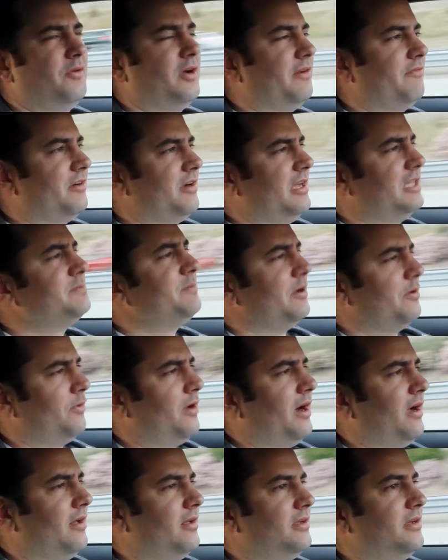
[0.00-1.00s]
Whatever. It's been a
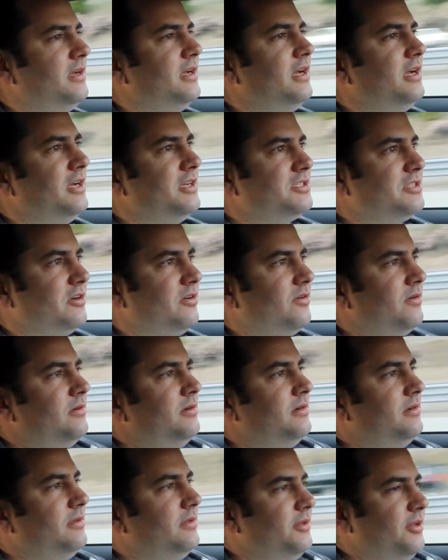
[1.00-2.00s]
while. So,
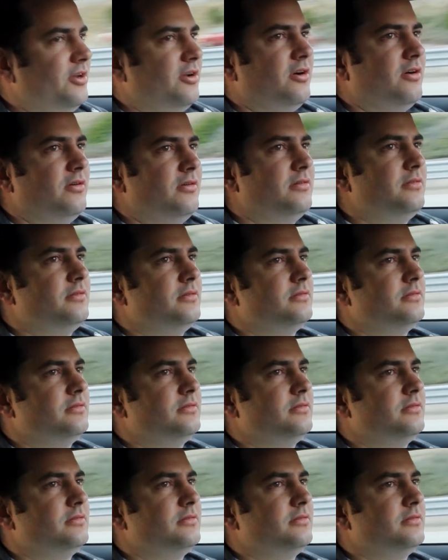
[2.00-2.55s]
you know,